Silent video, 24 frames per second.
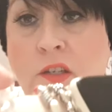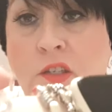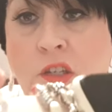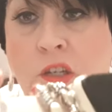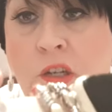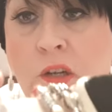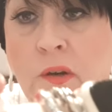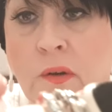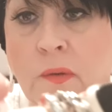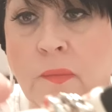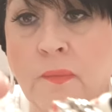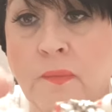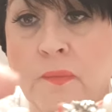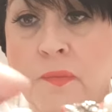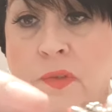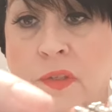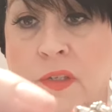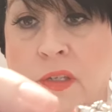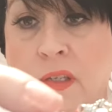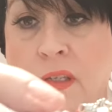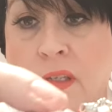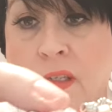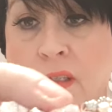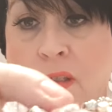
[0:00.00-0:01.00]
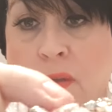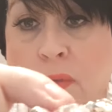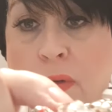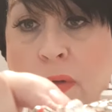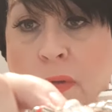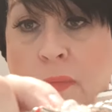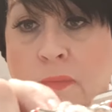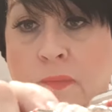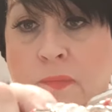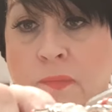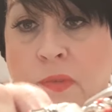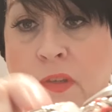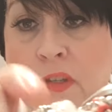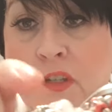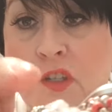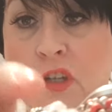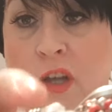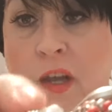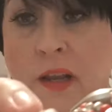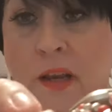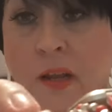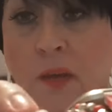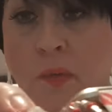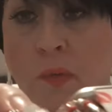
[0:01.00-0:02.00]
cheer see this one the
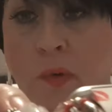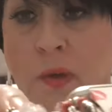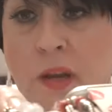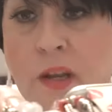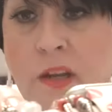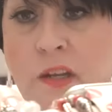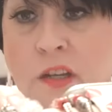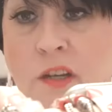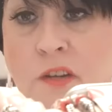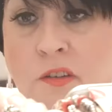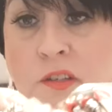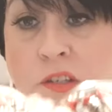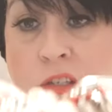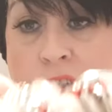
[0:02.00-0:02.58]
shiny one i told you